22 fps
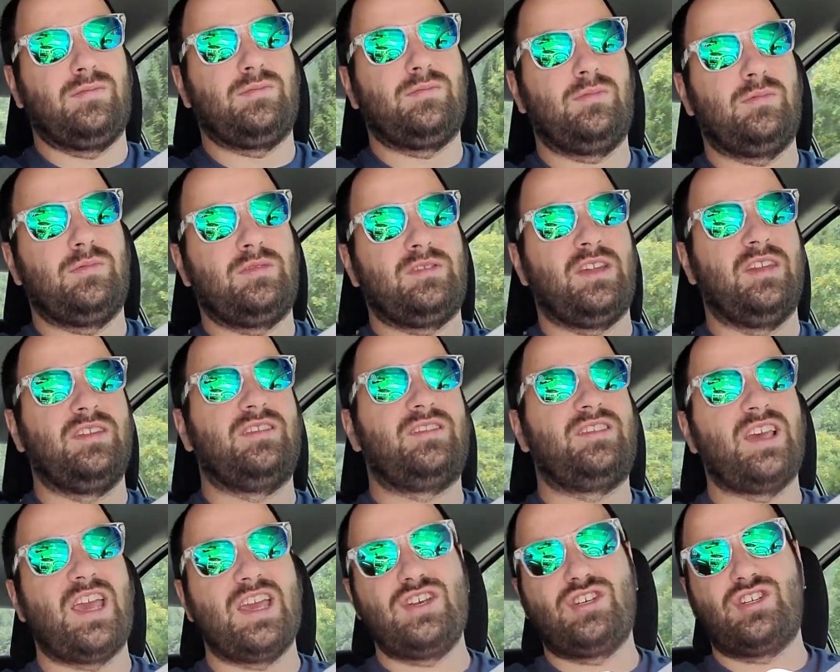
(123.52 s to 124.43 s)

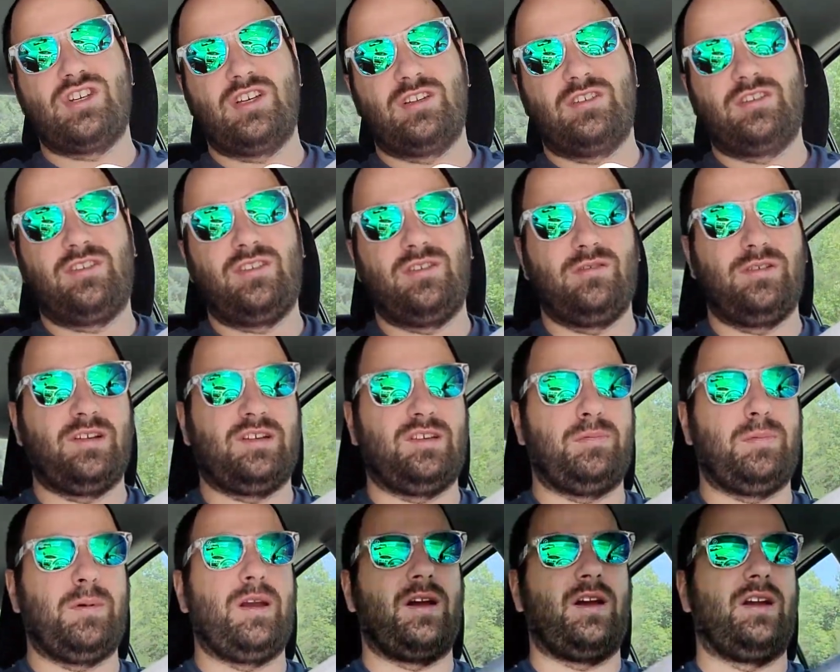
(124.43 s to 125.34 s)
sensation to
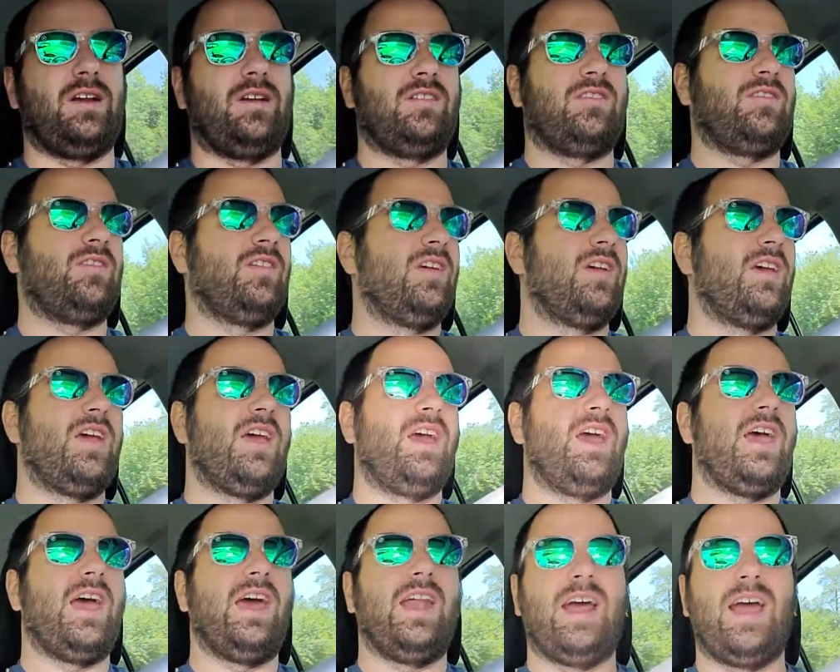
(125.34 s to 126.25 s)
experience.
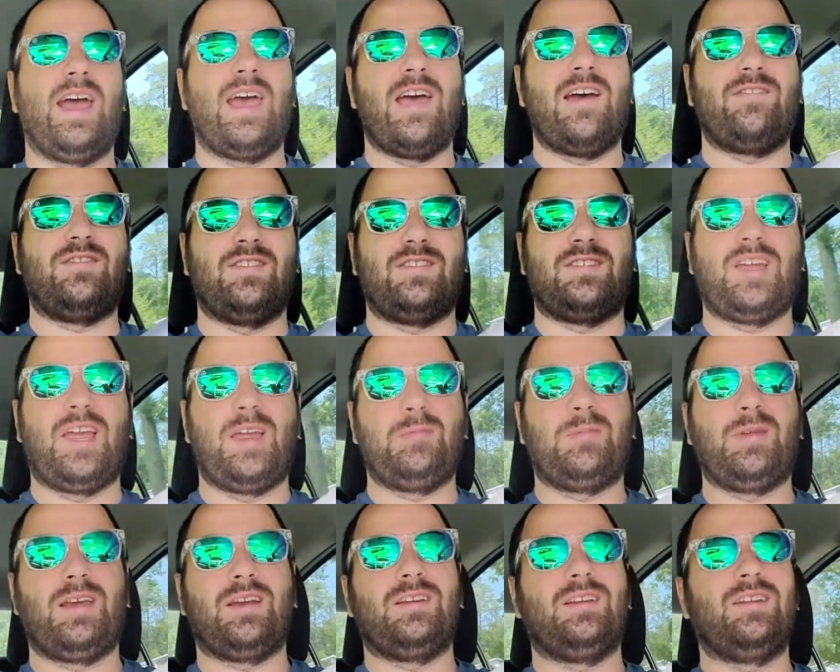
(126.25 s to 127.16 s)
And I have the same
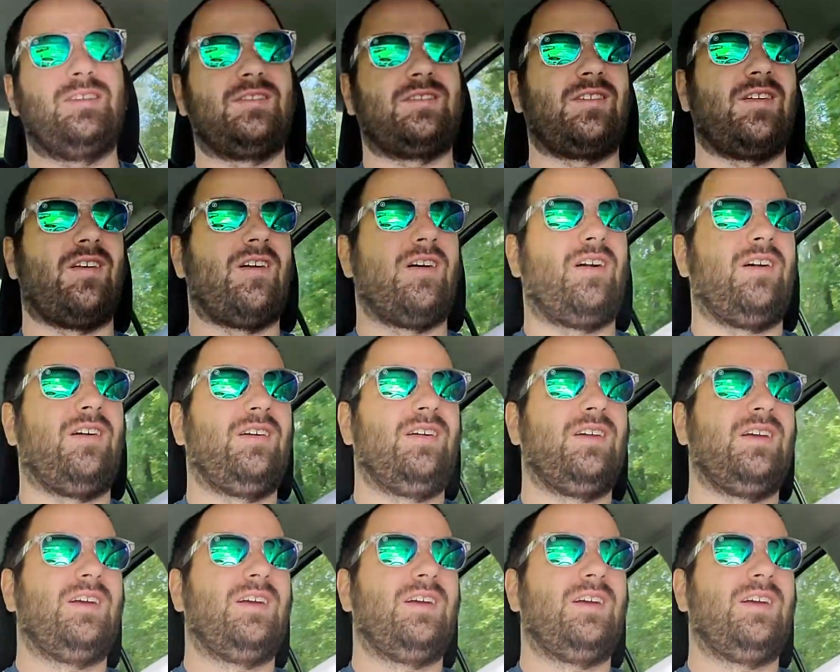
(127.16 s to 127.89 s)
thing in this car.